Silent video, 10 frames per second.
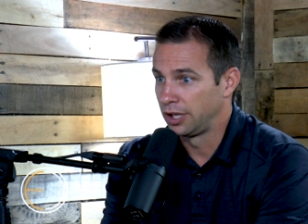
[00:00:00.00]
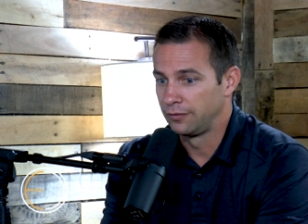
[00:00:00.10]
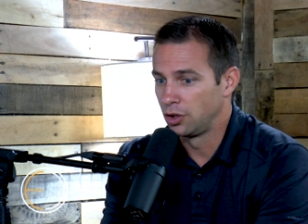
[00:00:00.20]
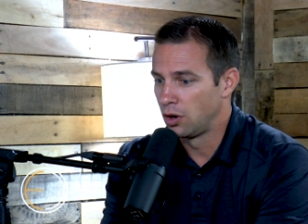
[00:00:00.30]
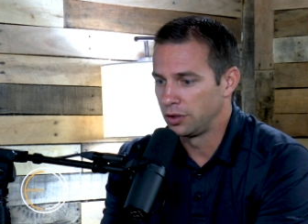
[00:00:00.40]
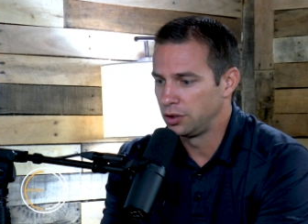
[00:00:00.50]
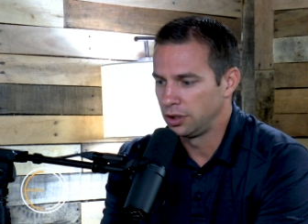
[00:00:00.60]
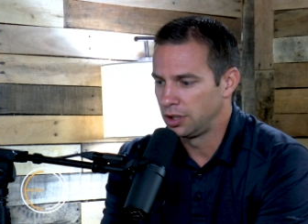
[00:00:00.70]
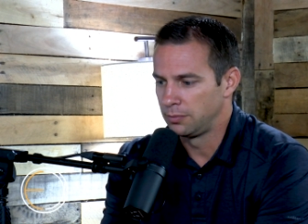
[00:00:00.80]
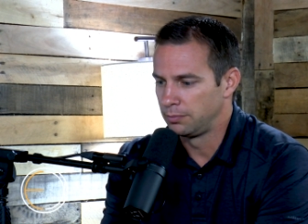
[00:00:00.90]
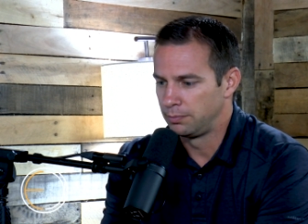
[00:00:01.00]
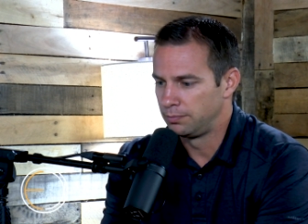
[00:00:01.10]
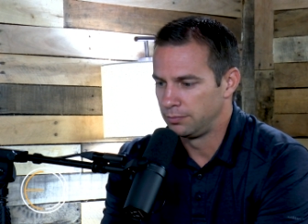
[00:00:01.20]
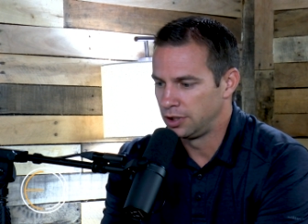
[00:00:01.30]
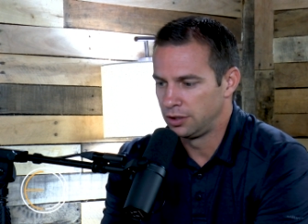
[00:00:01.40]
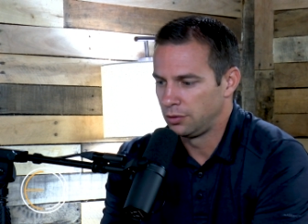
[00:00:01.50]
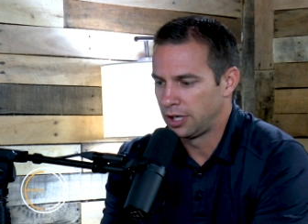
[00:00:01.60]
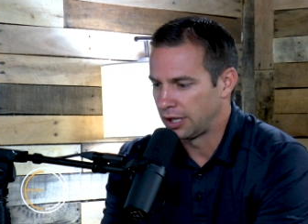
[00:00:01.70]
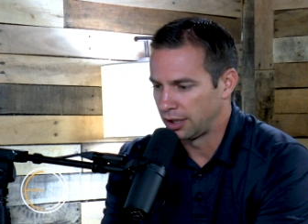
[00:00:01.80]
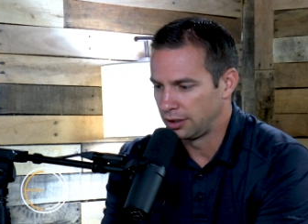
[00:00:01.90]
You have no, you, you didn't, you didn't do
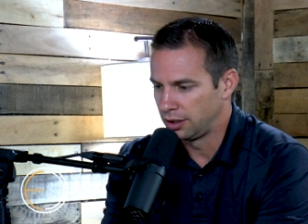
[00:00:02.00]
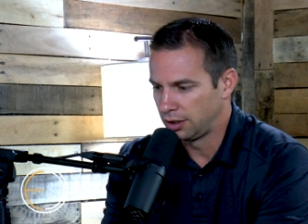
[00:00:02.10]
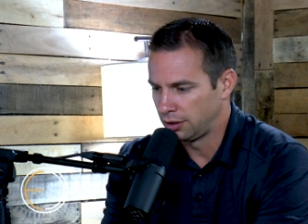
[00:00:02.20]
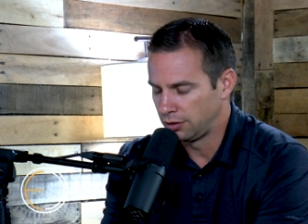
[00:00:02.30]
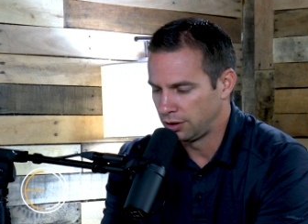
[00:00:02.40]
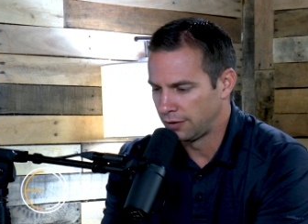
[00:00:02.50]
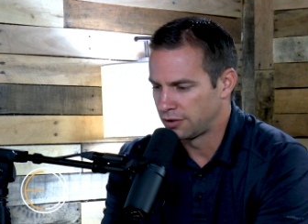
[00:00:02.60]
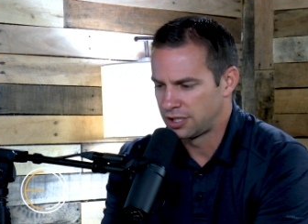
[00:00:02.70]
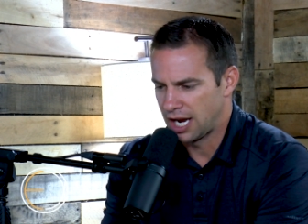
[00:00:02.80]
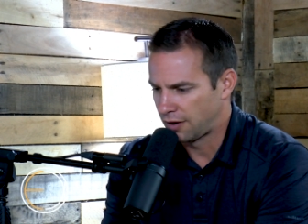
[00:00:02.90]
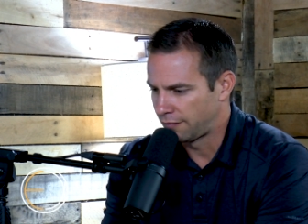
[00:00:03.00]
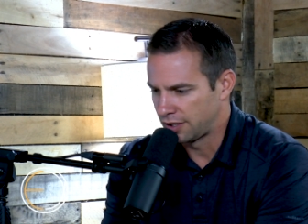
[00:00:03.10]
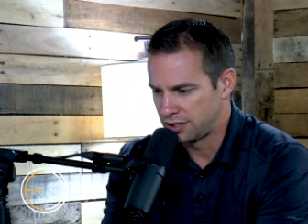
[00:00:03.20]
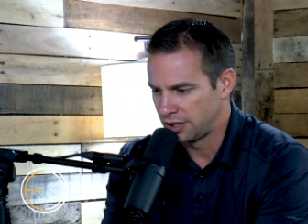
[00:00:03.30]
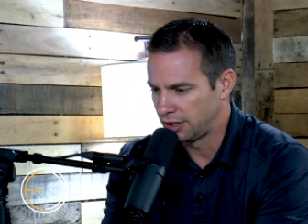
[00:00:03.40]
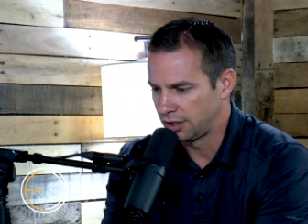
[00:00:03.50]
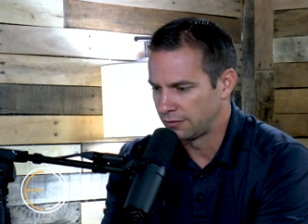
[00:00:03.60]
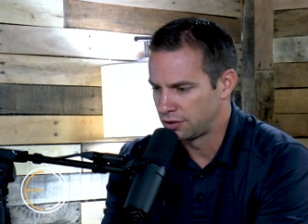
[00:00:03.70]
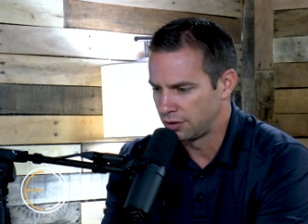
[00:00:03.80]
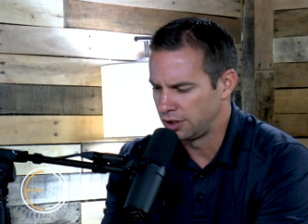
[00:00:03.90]
anything. You, yeah. you, you, never sacrificed anything. You never,
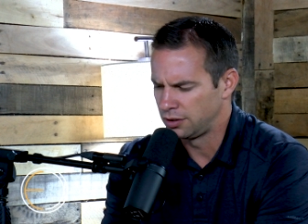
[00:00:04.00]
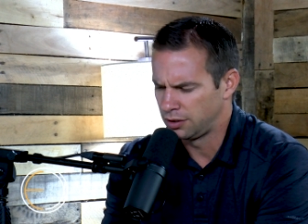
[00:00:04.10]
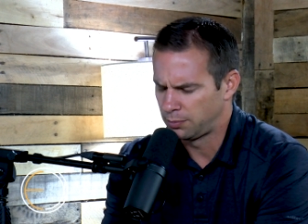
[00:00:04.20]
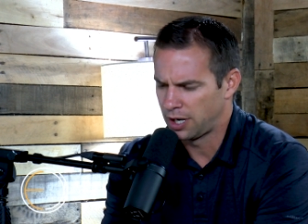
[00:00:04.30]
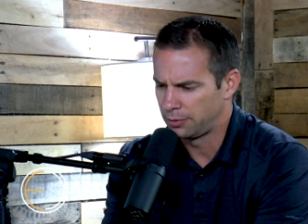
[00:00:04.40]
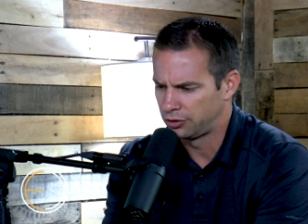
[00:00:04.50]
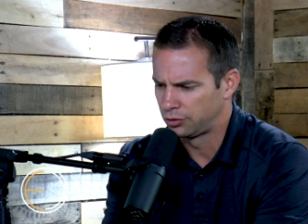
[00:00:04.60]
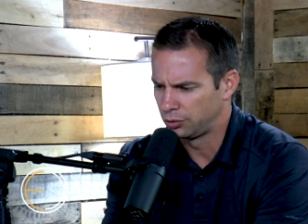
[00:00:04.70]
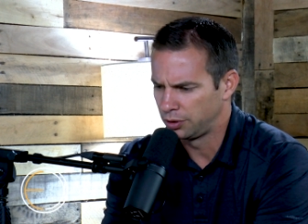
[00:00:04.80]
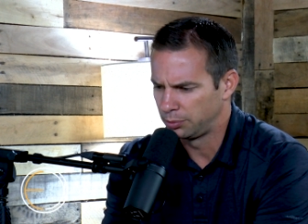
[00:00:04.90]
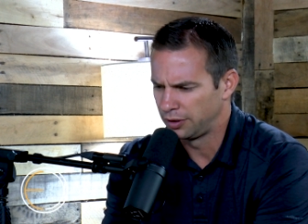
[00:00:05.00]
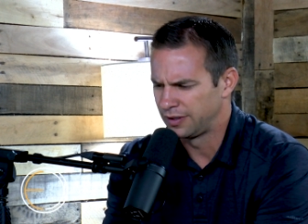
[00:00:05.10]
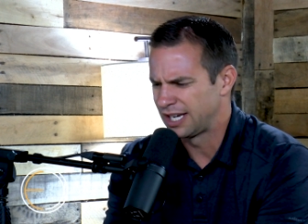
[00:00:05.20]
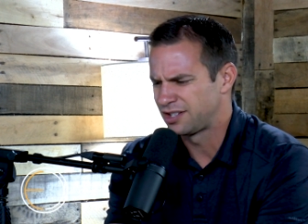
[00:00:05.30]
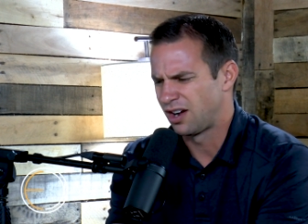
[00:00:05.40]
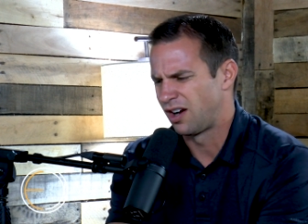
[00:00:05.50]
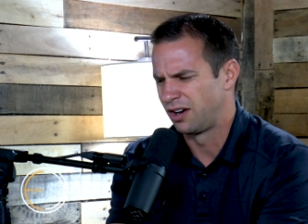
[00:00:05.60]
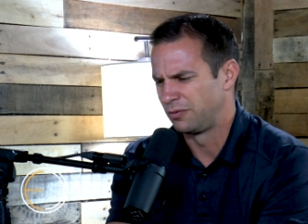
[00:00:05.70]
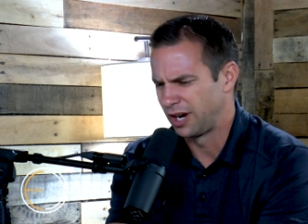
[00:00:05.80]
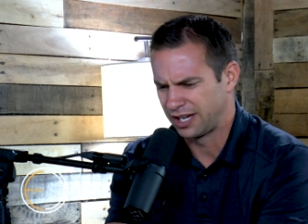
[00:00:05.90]
so you, you probably truly believe, and that's a
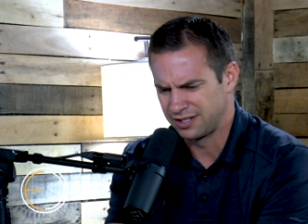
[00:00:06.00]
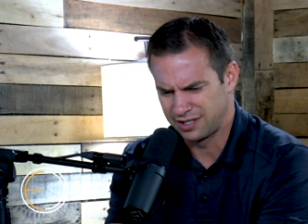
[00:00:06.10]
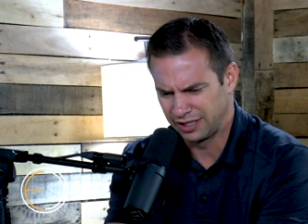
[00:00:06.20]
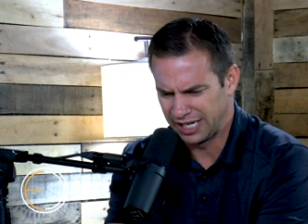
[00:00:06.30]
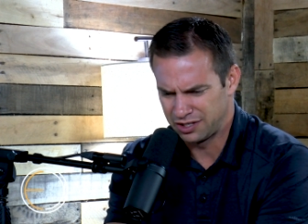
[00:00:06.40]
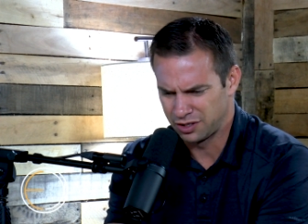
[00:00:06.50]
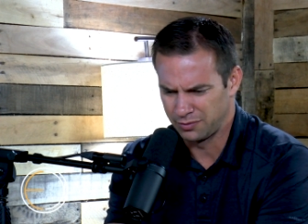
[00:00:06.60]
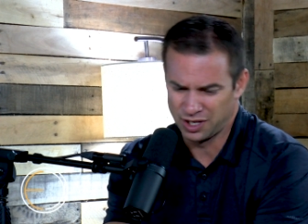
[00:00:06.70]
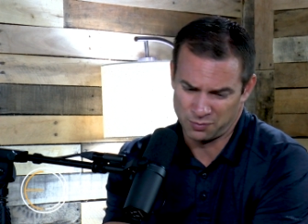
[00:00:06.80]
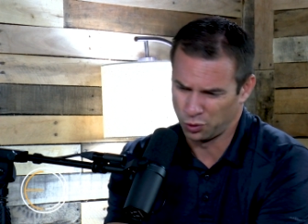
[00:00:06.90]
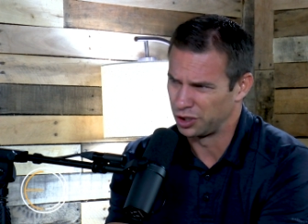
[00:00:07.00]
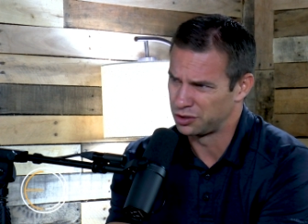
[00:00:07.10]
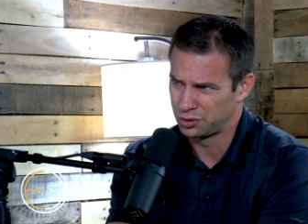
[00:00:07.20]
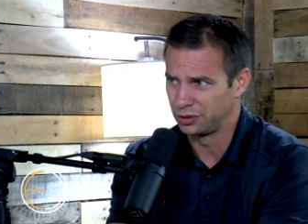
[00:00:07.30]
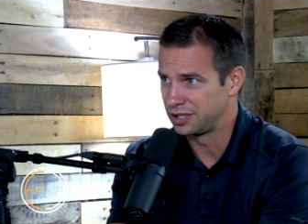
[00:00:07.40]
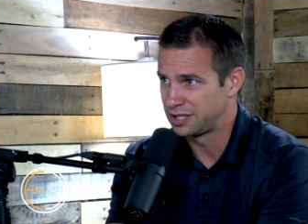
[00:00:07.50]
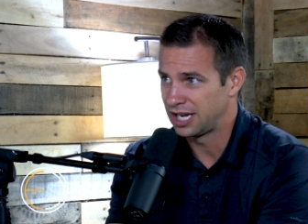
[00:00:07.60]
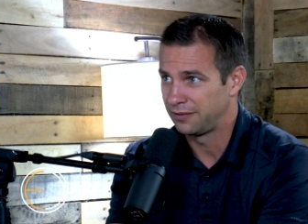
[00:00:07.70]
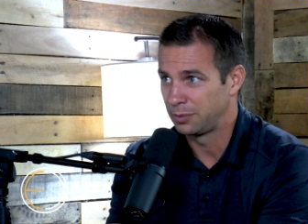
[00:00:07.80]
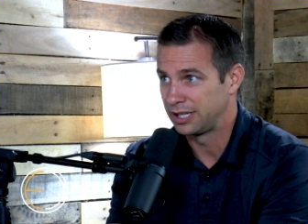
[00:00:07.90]
hard reconciliation. Then were you truly
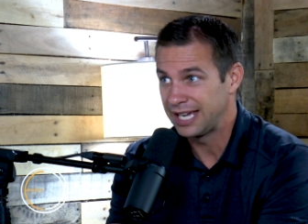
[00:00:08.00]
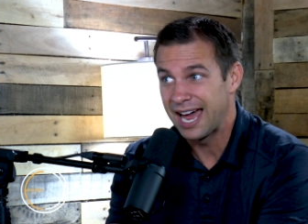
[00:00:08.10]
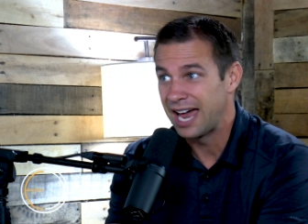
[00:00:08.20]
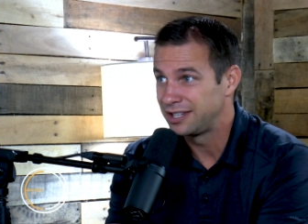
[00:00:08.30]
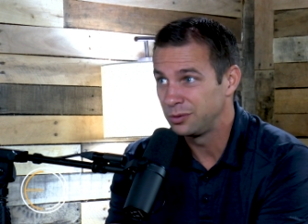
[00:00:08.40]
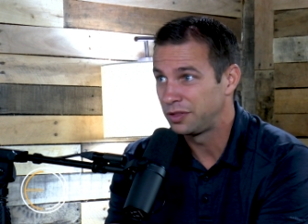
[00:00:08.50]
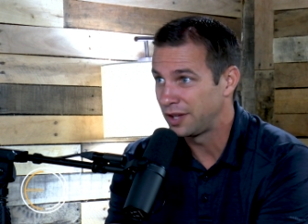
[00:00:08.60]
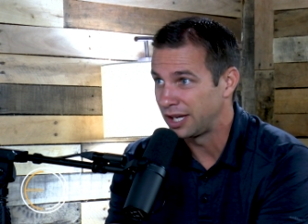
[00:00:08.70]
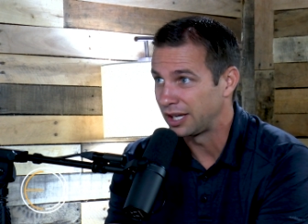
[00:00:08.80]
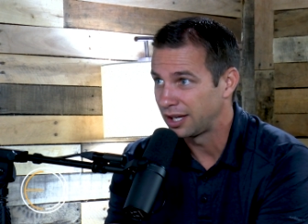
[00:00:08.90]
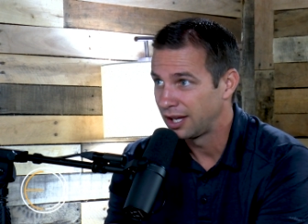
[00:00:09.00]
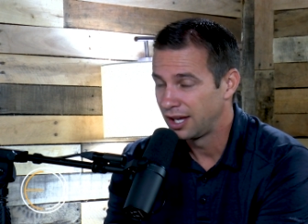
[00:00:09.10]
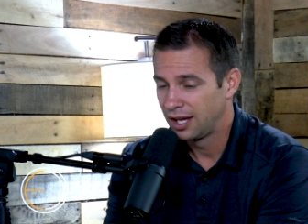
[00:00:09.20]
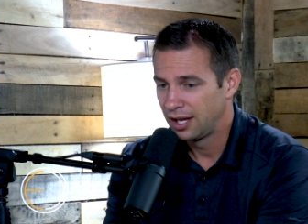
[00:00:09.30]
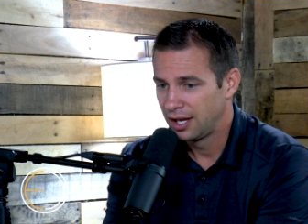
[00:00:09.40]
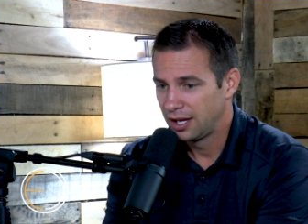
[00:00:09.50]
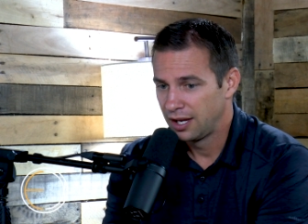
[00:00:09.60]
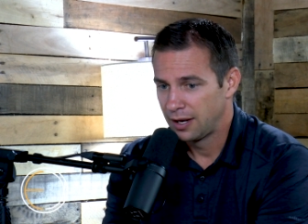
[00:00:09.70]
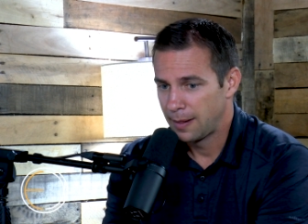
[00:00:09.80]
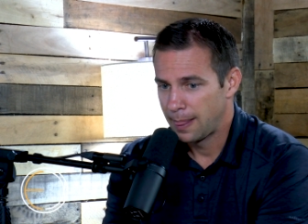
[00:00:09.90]
saved? But yeah, I do think
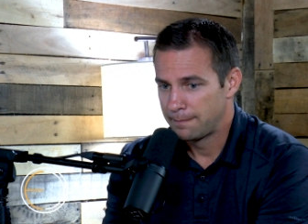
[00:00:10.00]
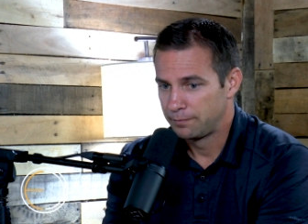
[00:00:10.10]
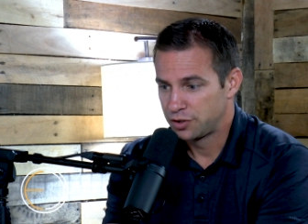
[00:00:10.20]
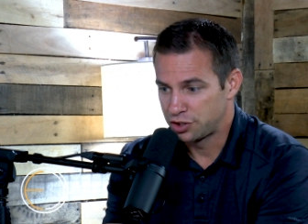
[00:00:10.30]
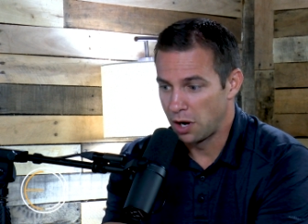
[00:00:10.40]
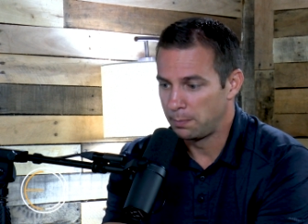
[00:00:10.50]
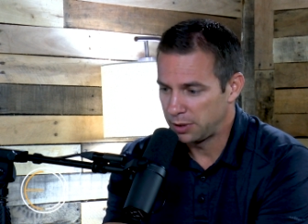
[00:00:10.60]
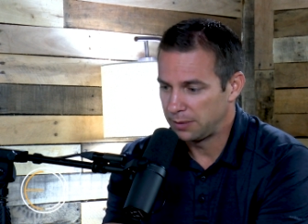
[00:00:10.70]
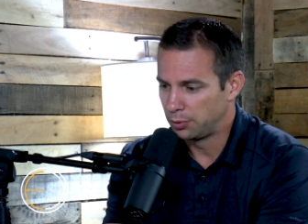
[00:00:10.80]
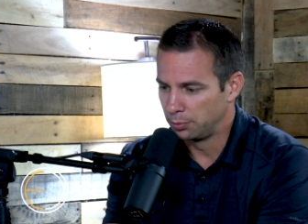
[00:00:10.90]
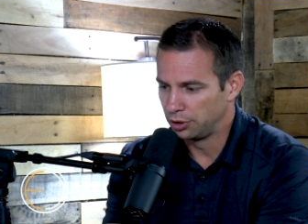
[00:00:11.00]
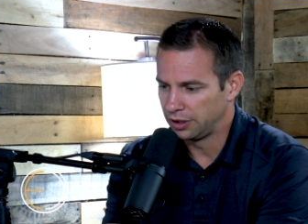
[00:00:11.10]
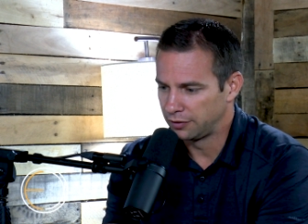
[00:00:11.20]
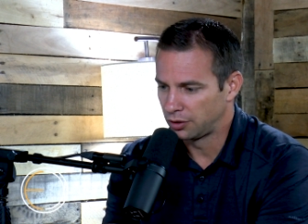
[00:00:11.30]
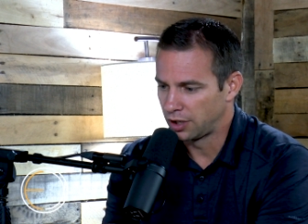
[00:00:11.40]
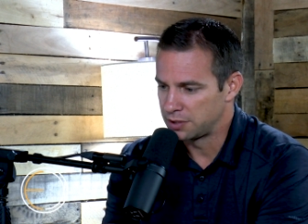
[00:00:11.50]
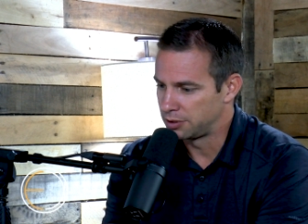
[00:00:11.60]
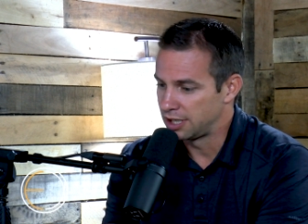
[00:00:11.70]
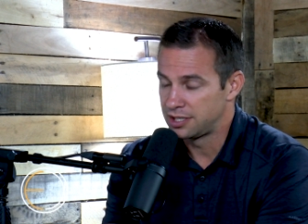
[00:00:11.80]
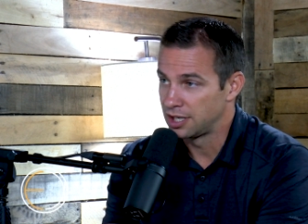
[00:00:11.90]
some people believe in Christ,
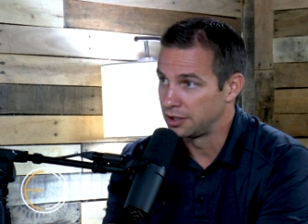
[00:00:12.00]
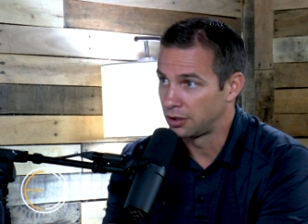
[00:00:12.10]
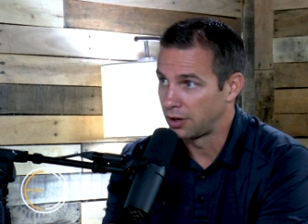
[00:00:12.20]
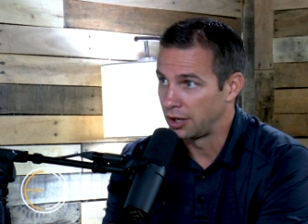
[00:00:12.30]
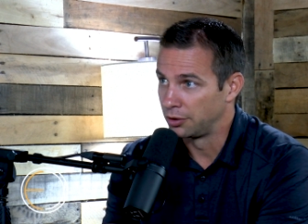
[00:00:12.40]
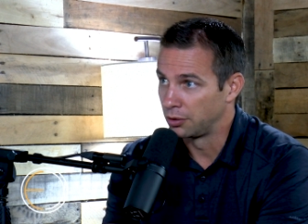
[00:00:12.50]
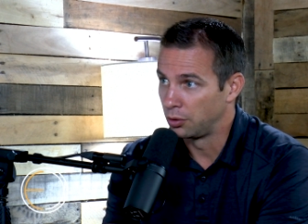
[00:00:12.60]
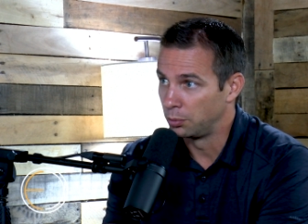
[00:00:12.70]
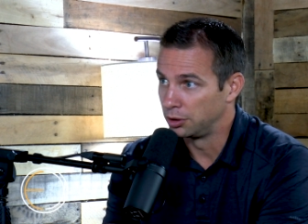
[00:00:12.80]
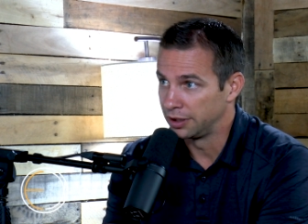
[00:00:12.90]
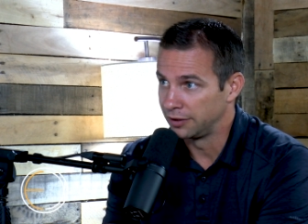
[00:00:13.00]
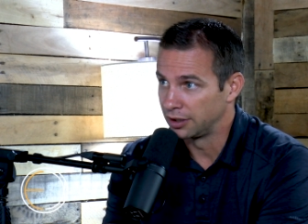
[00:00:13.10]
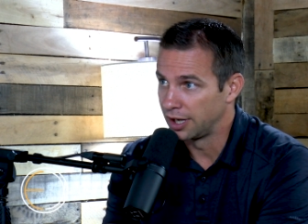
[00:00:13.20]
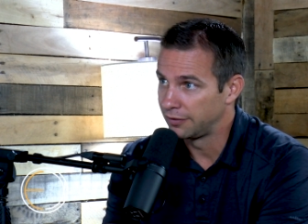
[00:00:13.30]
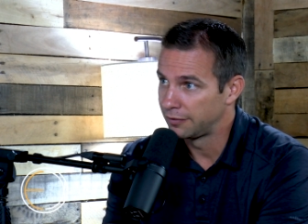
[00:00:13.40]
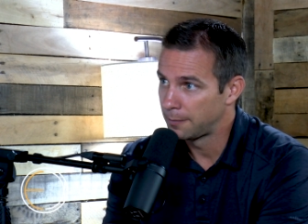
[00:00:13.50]
but they sit in the crowd their whole believing life.